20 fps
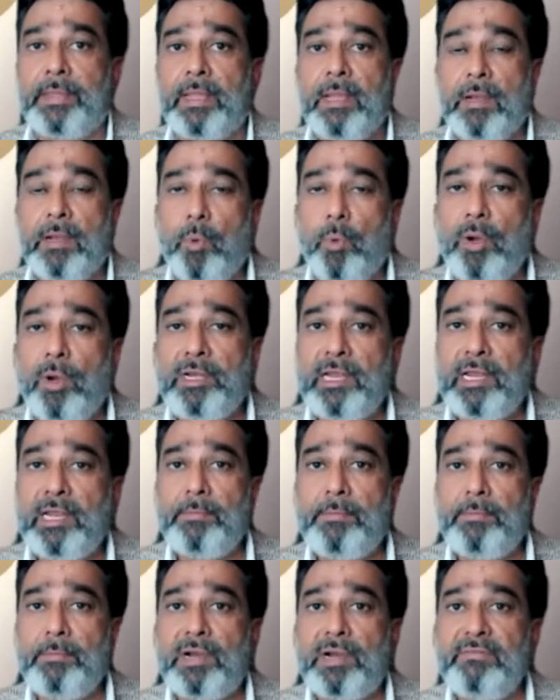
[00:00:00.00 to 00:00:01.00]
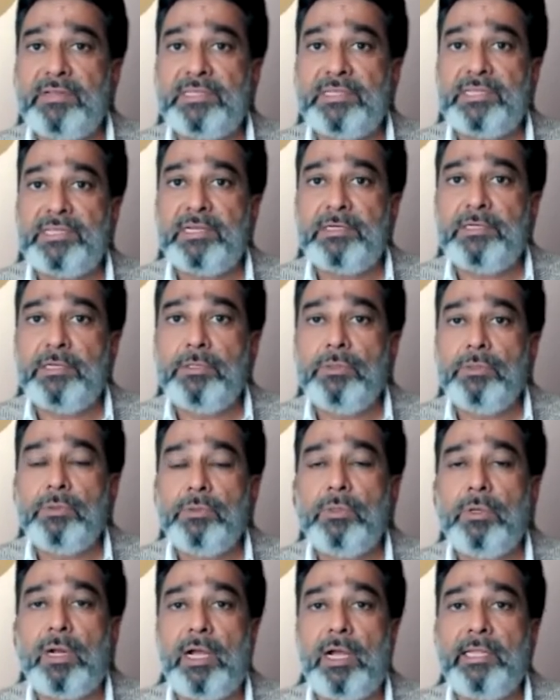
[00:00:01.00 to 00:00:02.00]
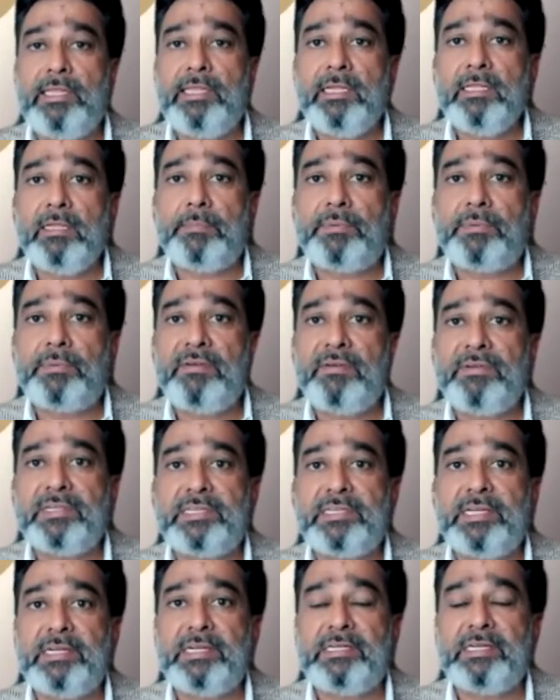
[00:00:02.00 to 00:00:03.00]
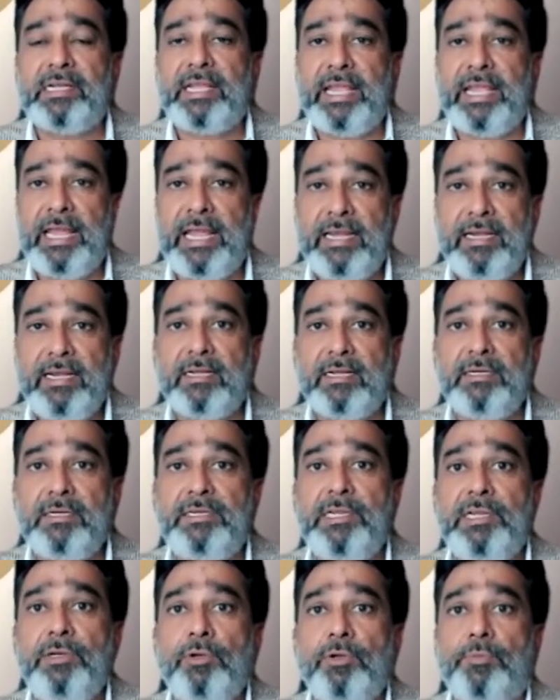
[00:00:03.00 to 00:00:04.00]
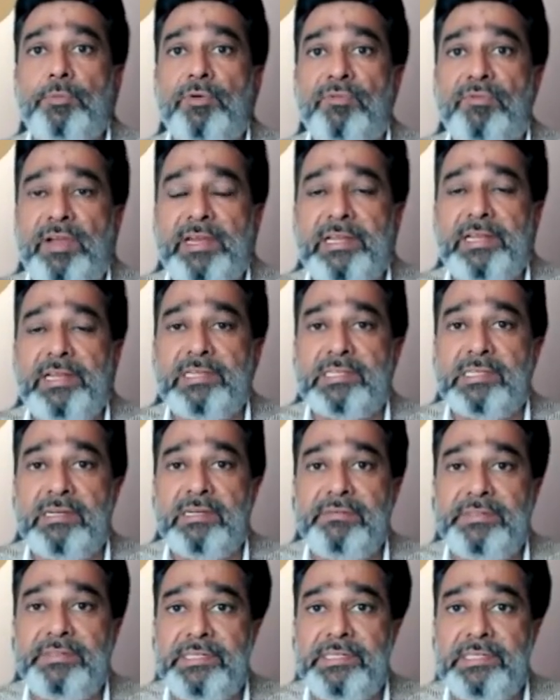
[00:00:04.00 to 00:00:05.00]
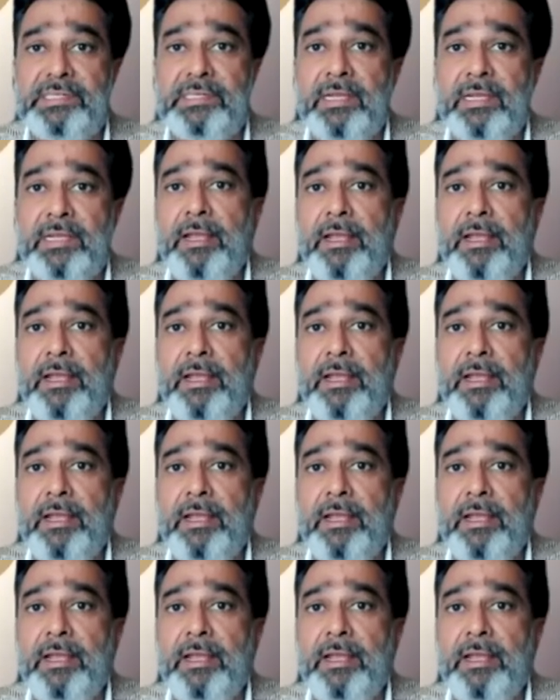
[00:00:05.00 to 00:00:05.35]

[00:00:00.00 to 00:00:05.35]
What can private sector do? I think the private sector can continue providing services,